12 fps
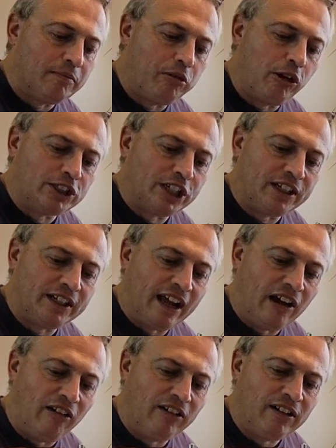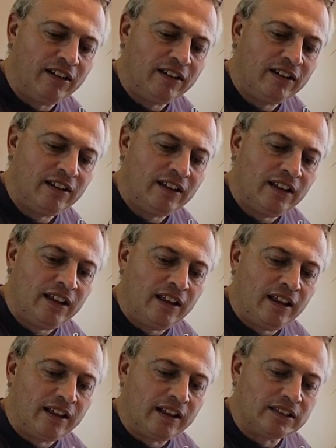push it down,
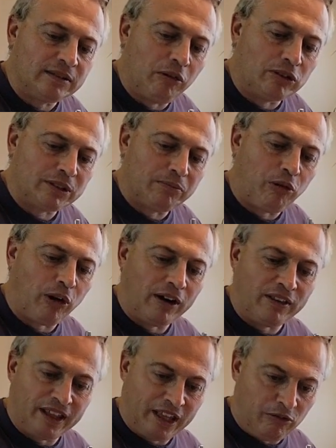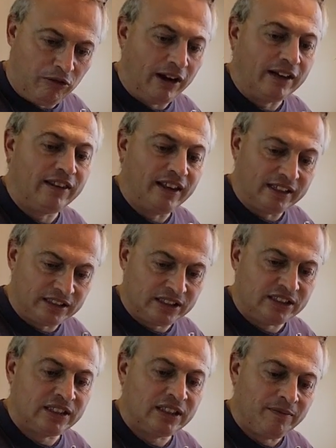because the most important thing, you want
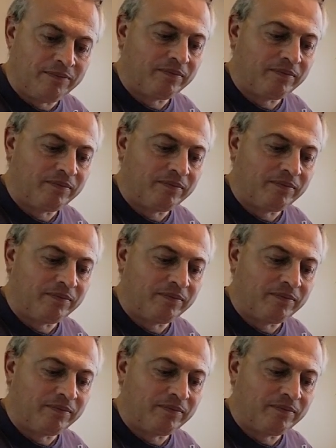this